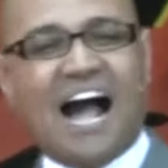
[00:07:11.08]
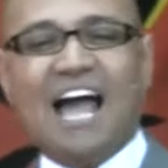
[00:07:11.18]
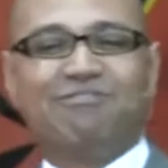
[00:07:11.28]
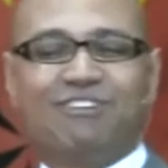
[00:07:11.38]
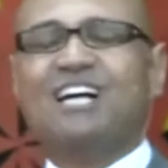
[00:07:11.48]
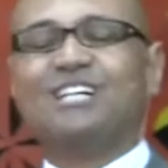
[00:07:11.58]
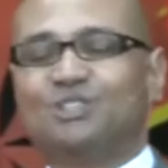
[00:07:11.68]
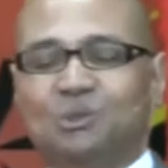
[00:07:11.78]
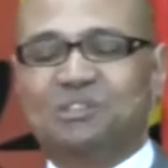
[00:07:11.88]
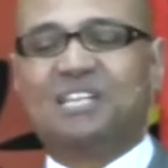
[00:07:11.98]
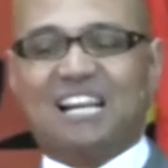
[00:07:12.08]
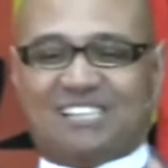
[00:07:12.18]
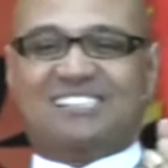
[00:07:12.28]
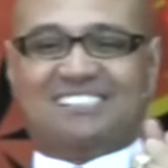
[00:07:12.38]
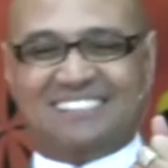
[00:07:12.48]
I've learned to
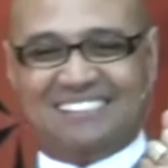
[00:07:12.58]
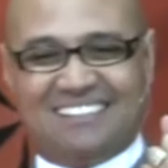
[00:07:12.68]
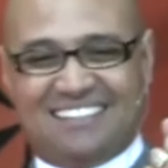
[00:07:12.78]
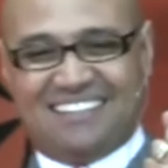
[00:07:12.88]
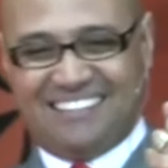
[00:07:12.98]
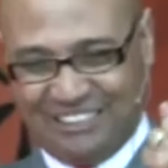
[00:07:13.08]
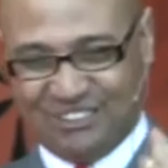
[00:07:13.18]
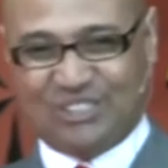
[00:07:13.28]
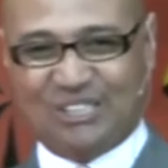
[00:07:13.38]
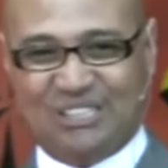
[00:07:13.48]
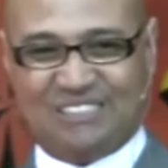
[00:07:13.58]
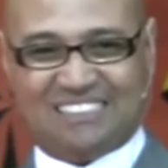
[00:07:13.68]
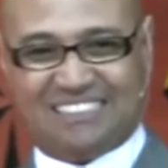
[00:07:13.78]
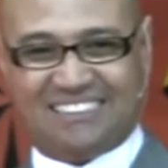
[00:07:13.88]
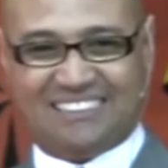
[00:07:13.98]
trust in
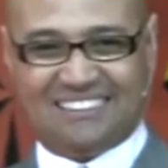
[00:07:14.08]
Jesus.